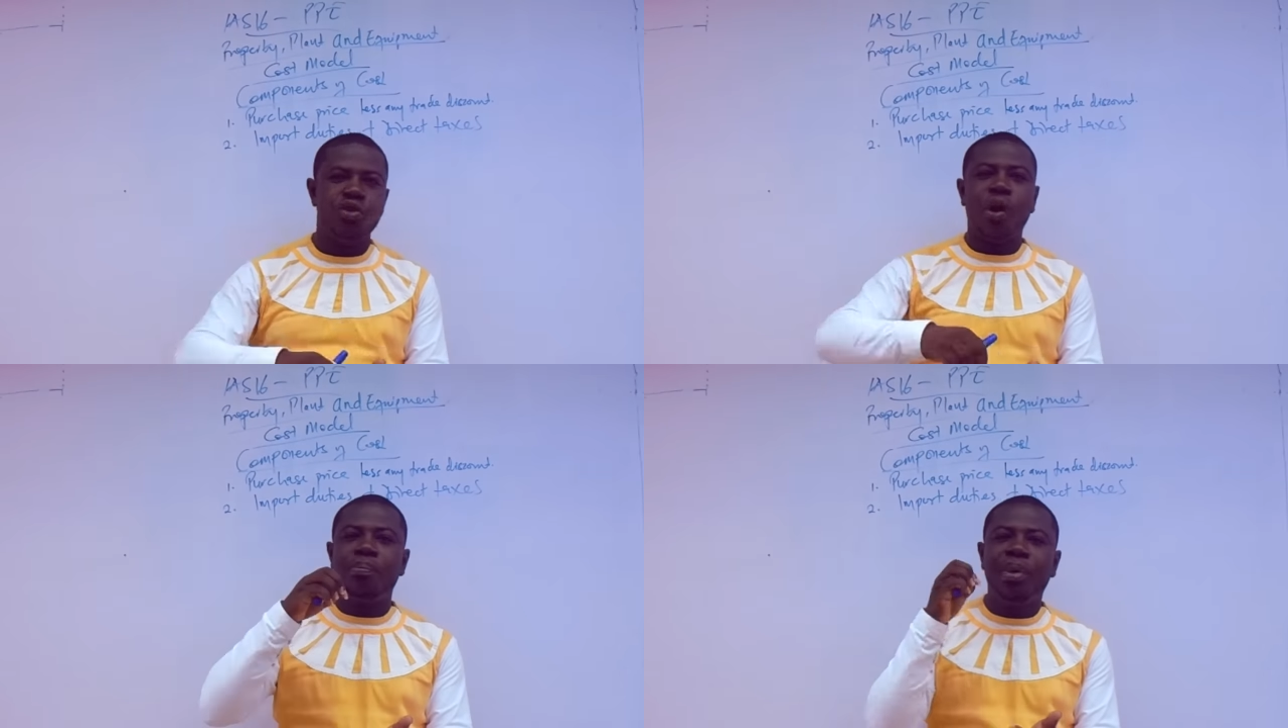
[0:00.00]

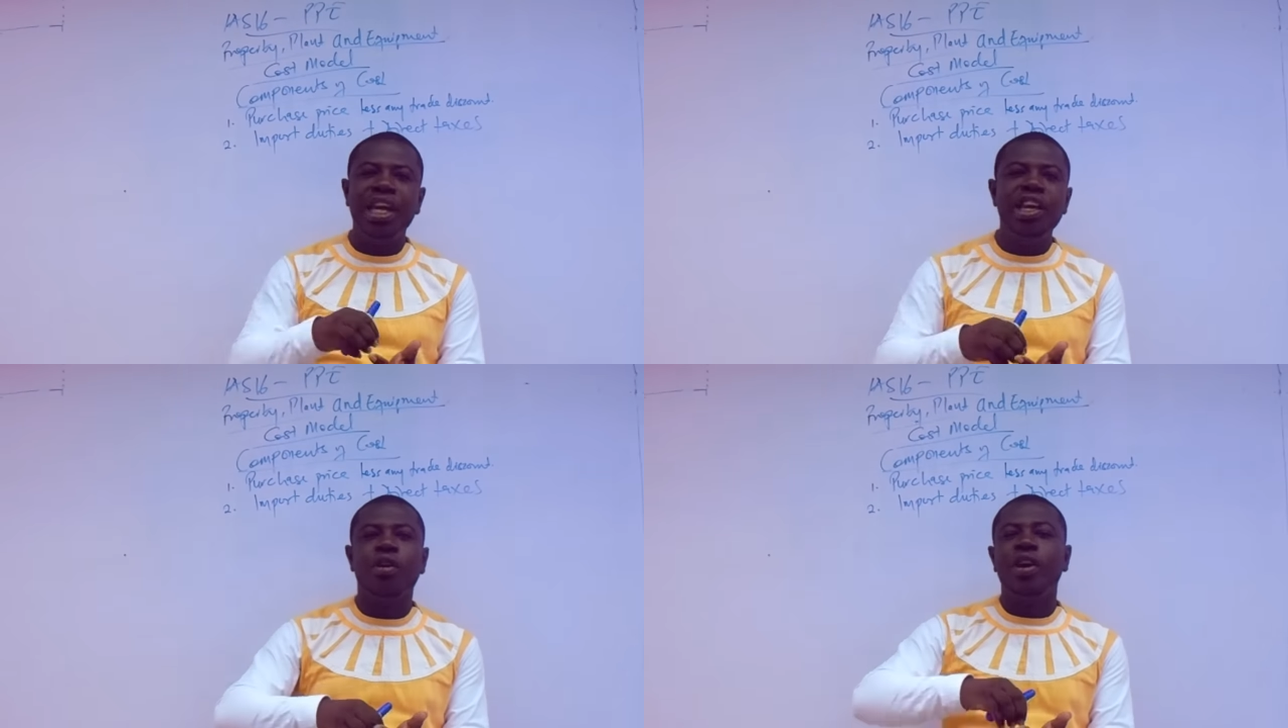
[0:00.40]
you are
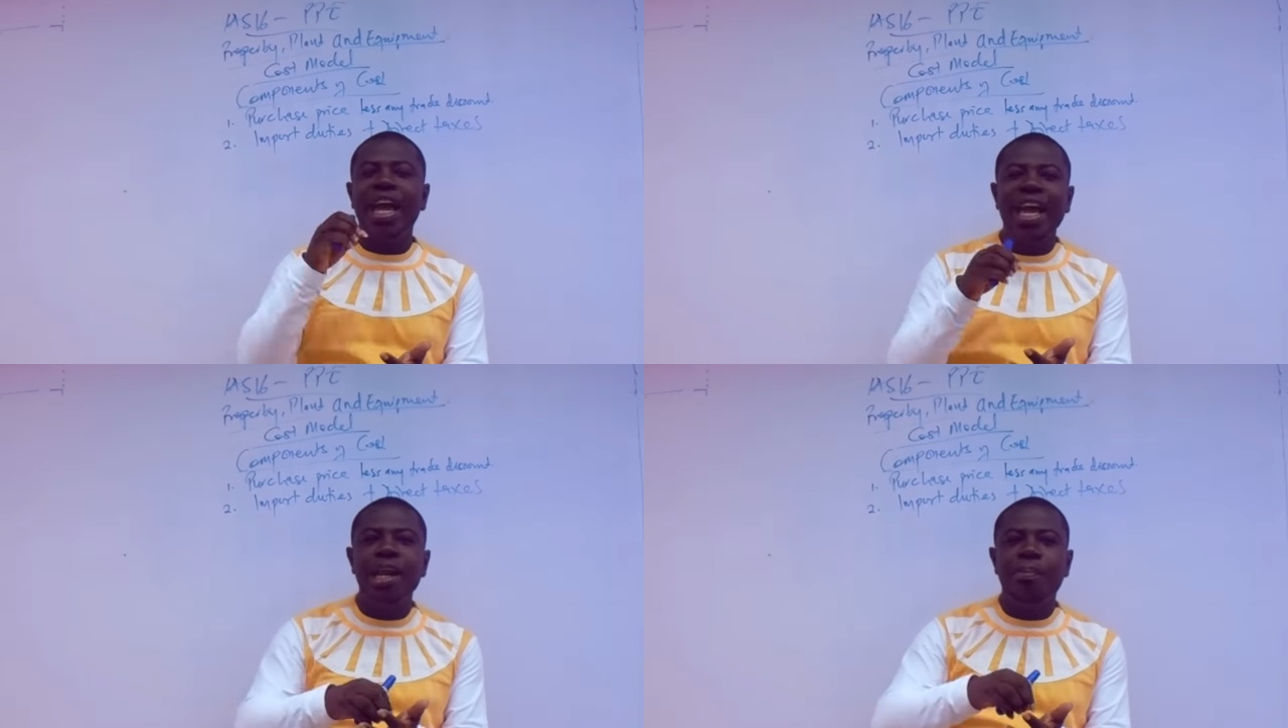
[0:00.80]
paying
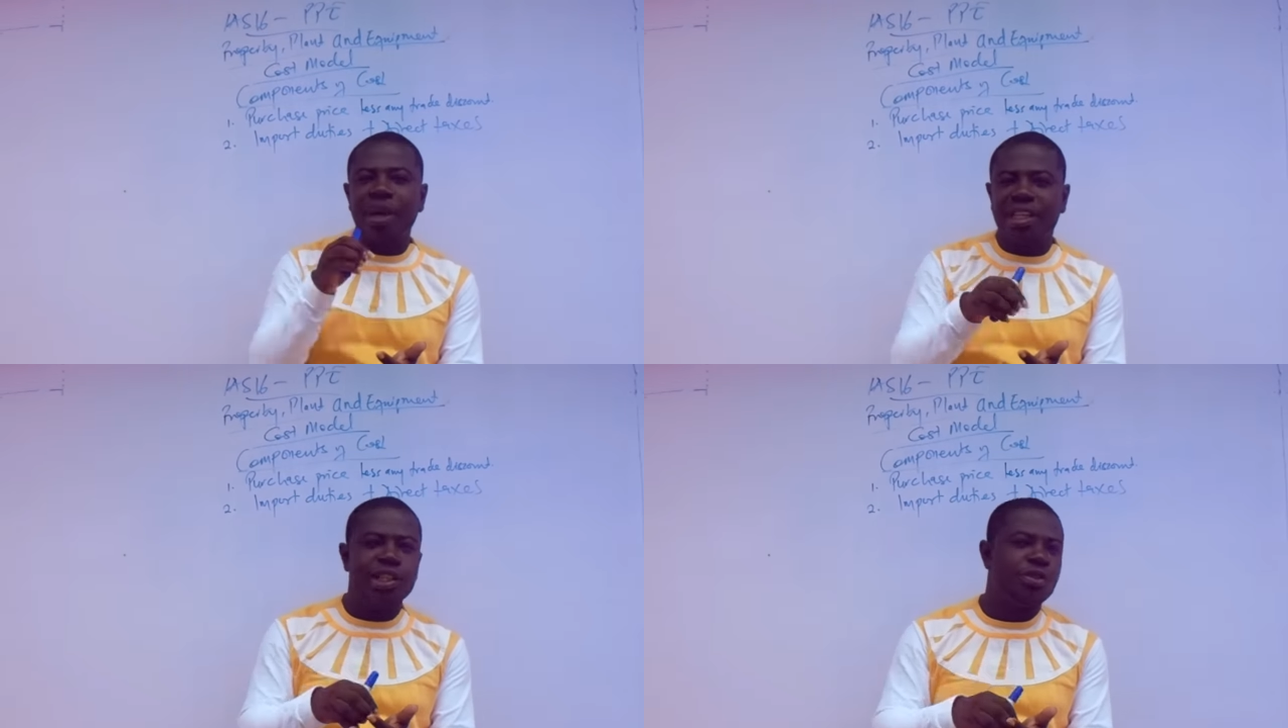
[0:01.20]
on any
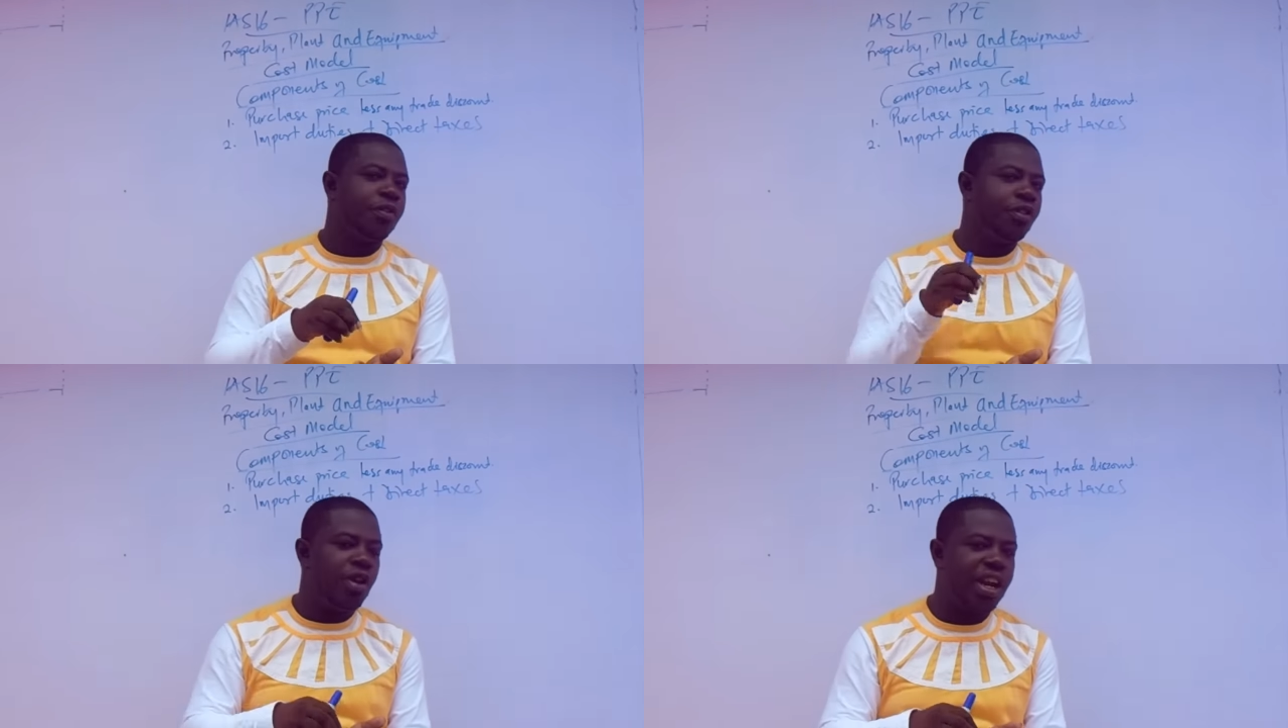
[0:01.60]
purchase
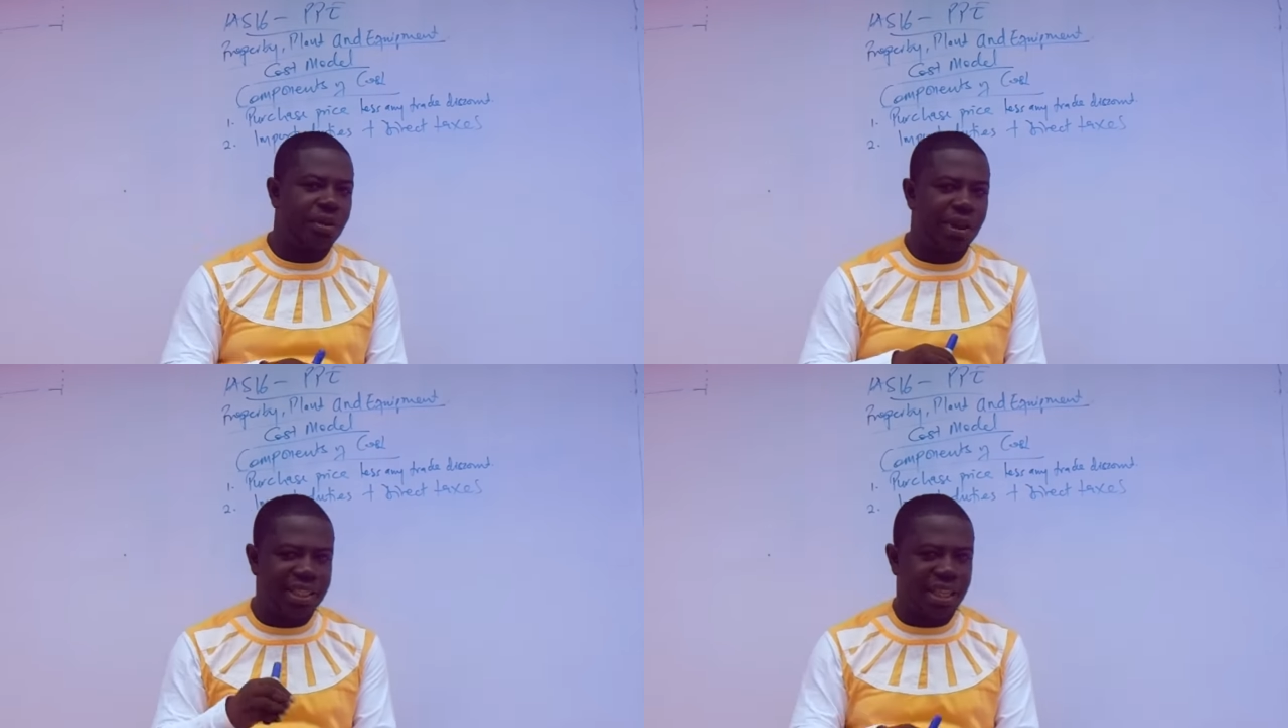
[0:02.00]
of
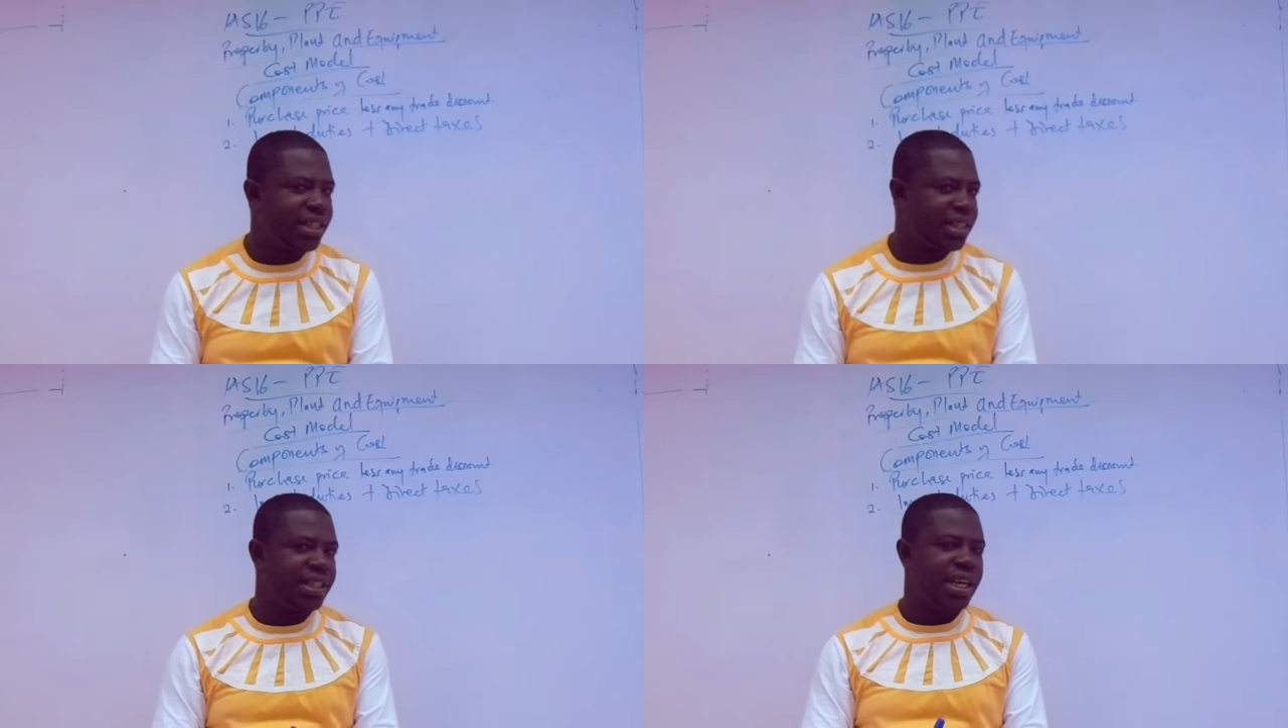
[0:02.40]
non-current
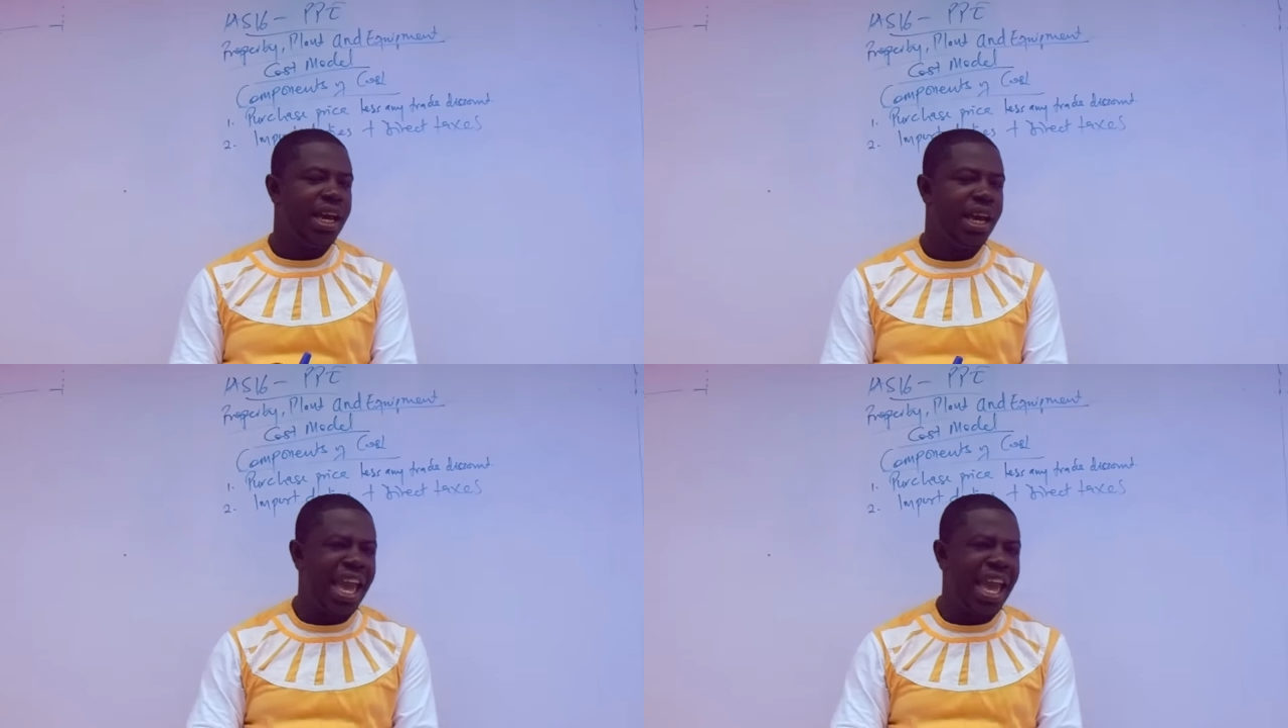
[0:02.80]
assets